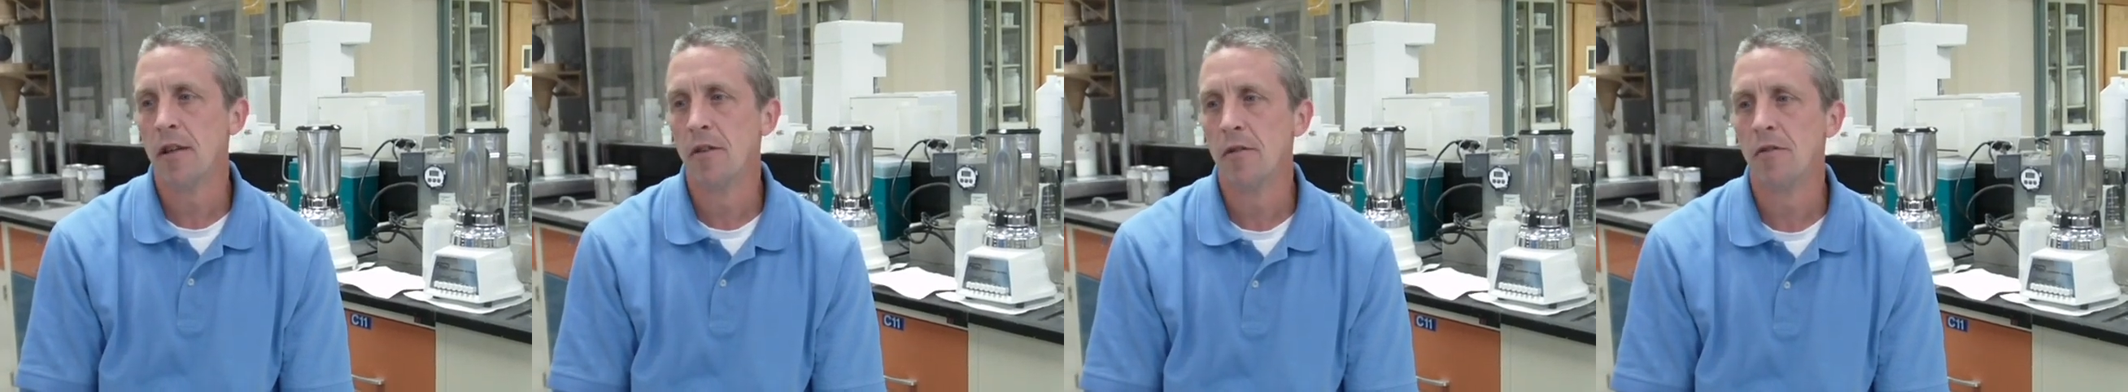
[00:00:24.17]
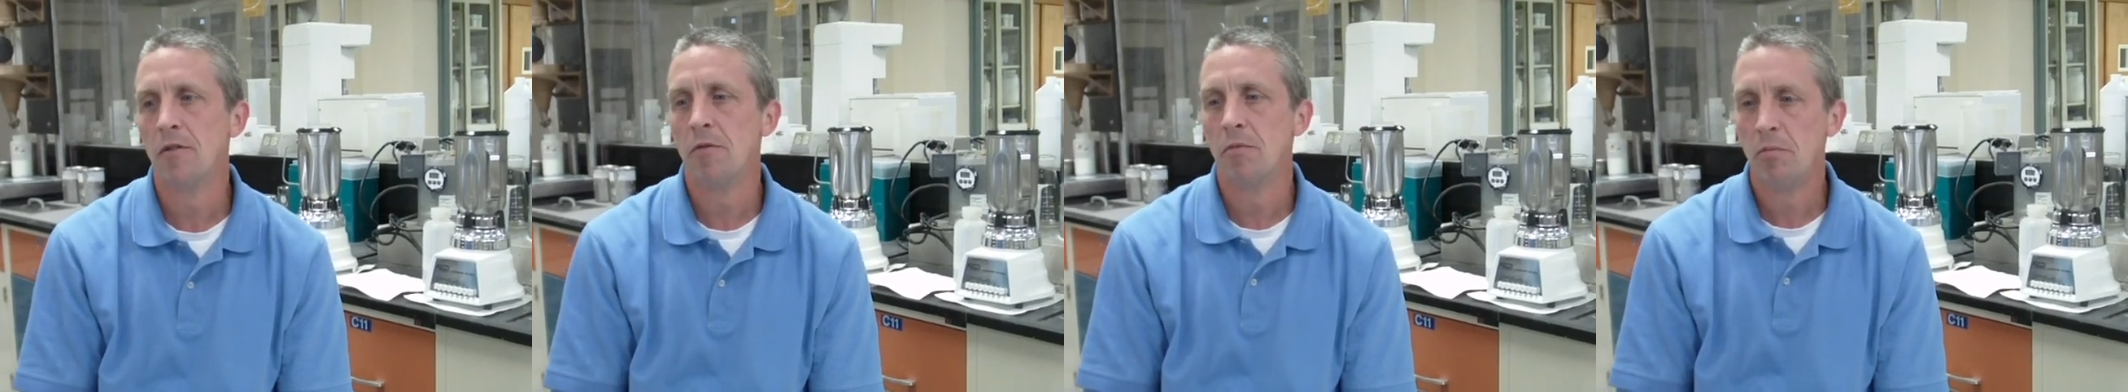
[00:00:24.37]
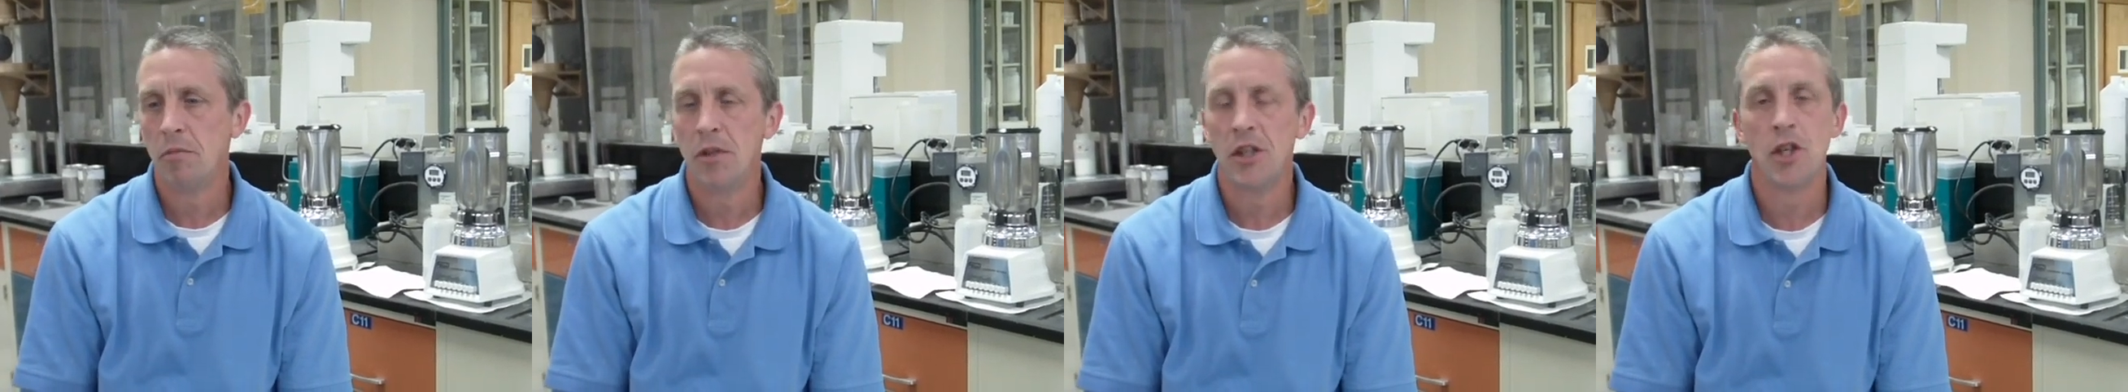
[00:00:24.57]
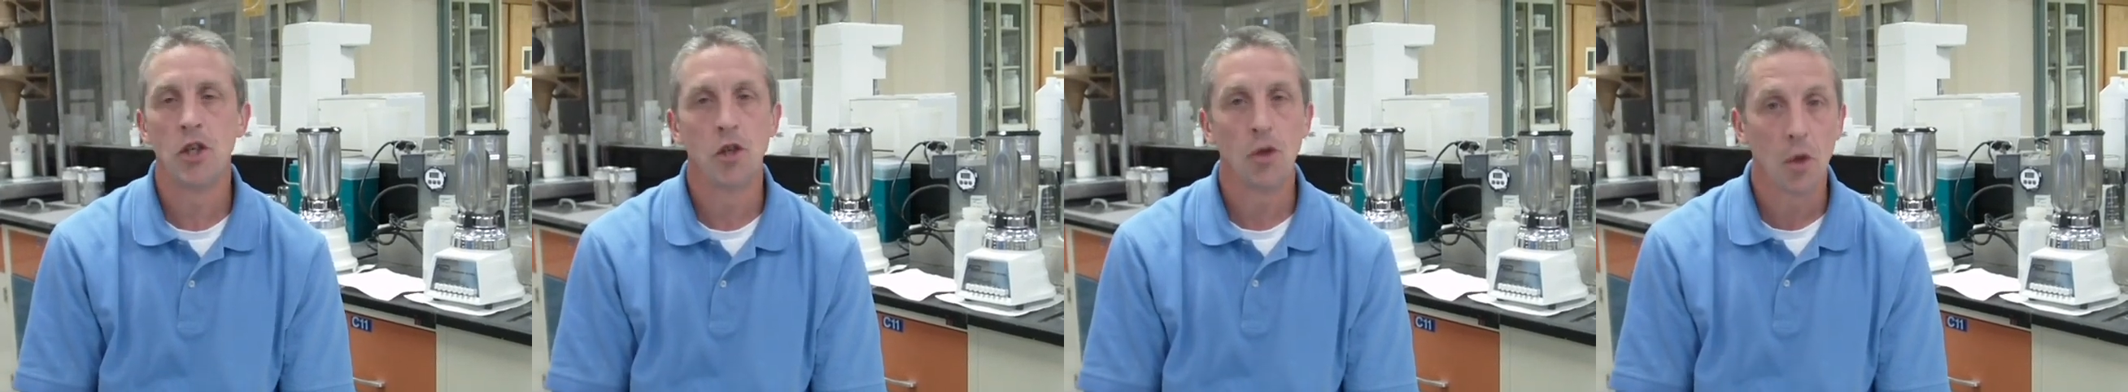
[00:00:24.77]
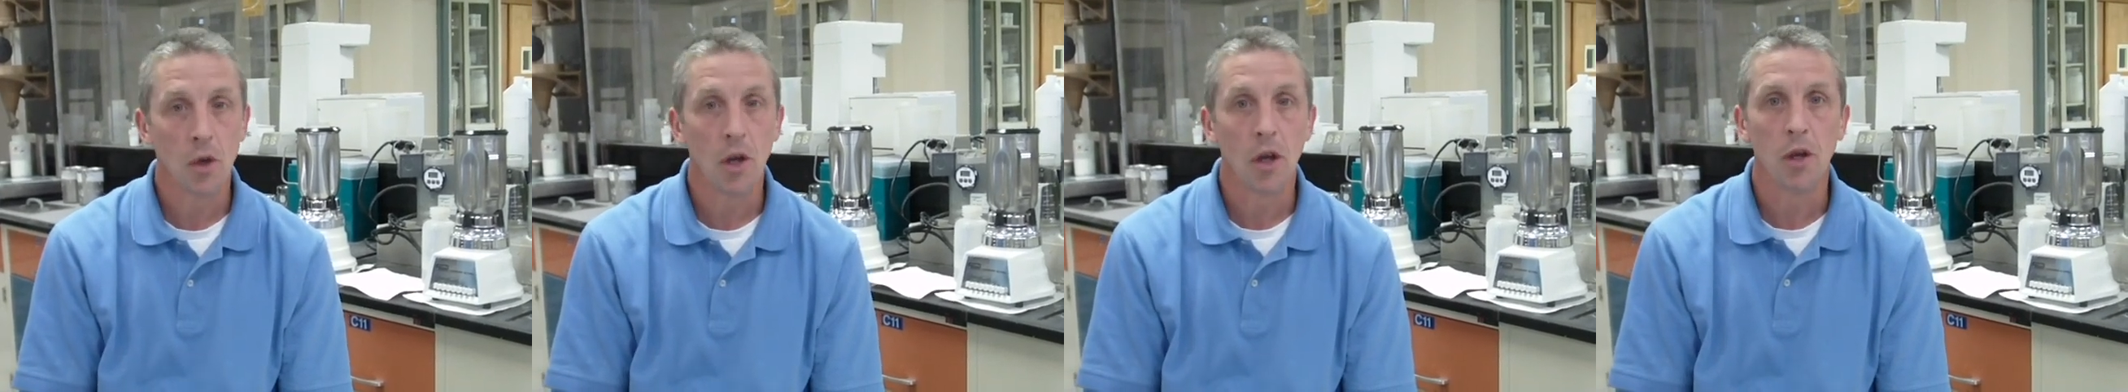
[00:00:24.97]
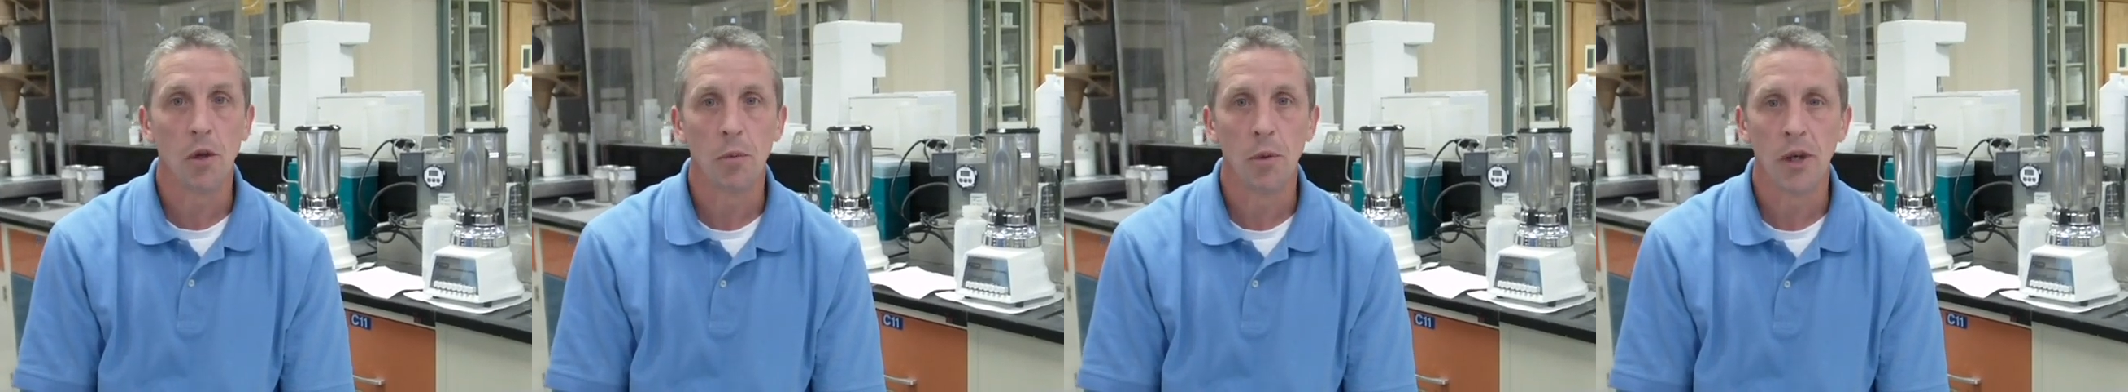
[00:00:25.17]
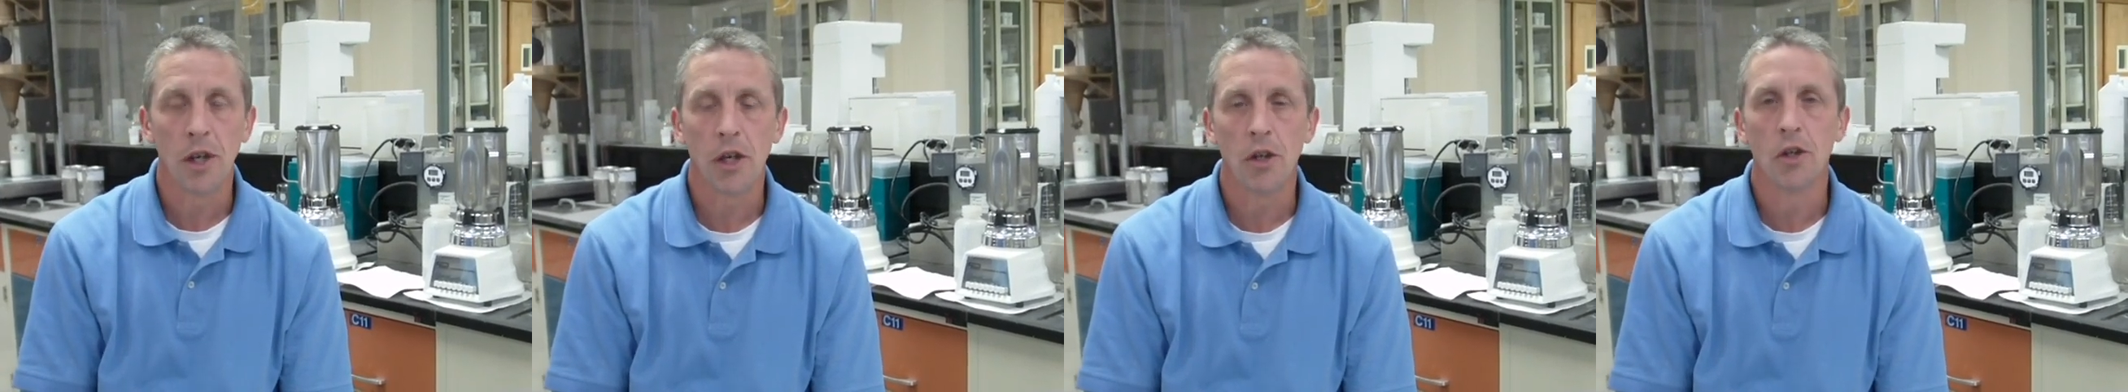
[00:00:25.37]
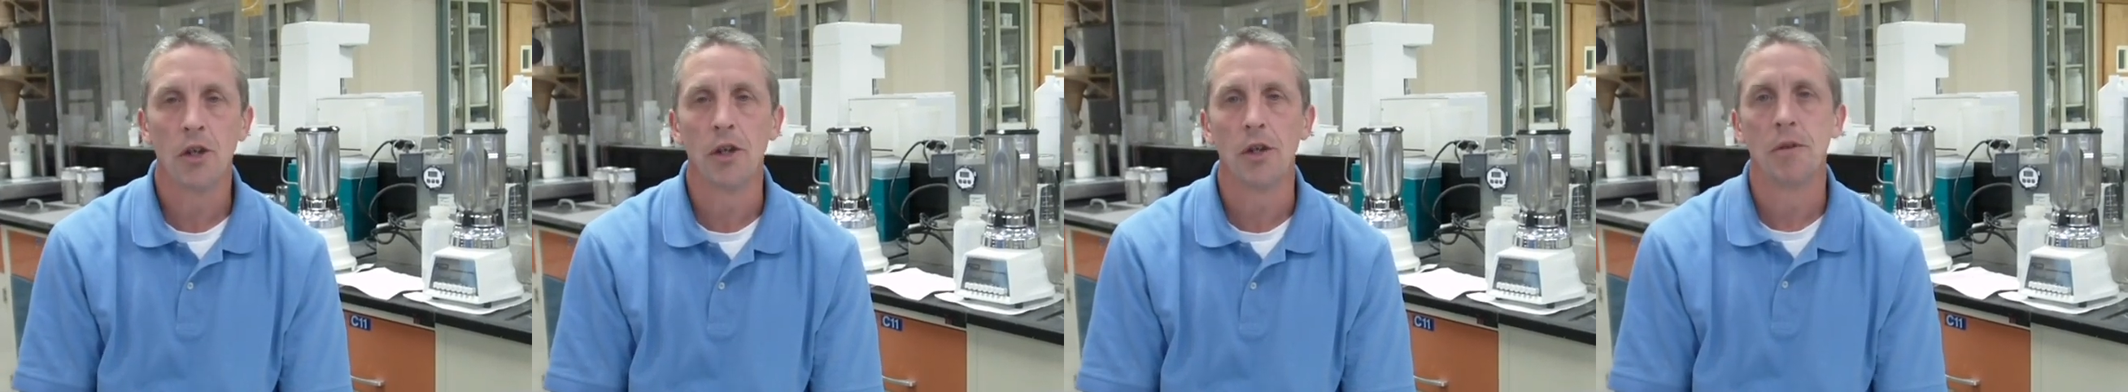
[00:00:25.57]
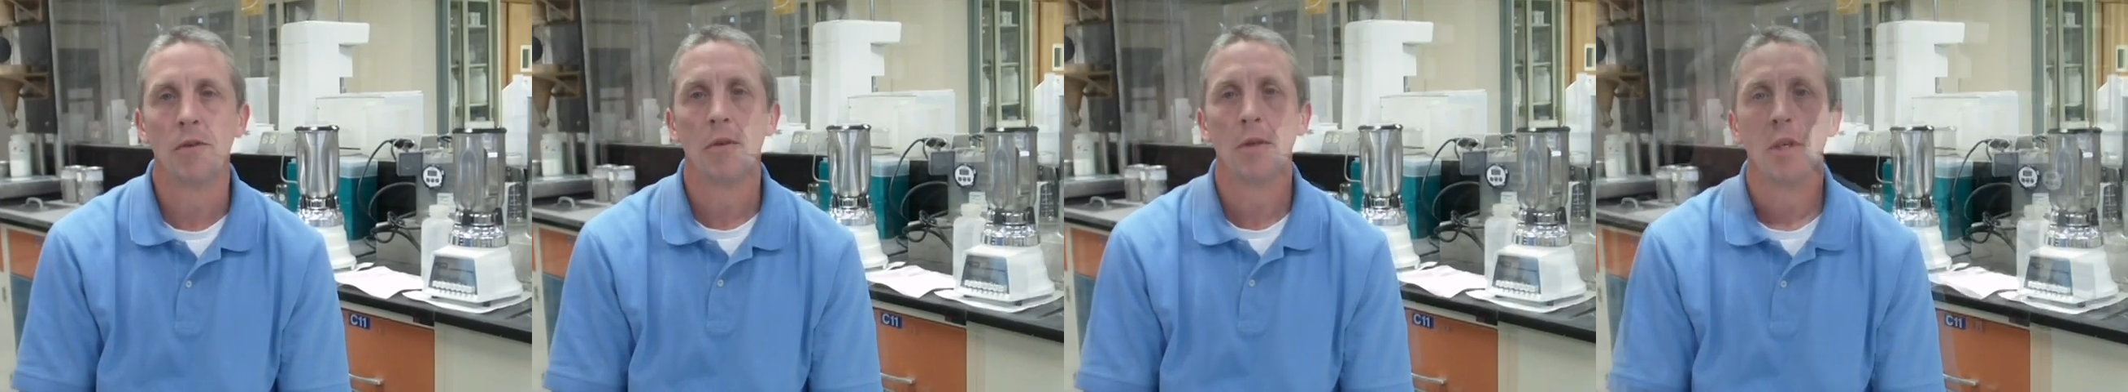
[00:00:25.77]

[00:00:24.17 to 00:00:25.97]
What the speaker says: of digital color production.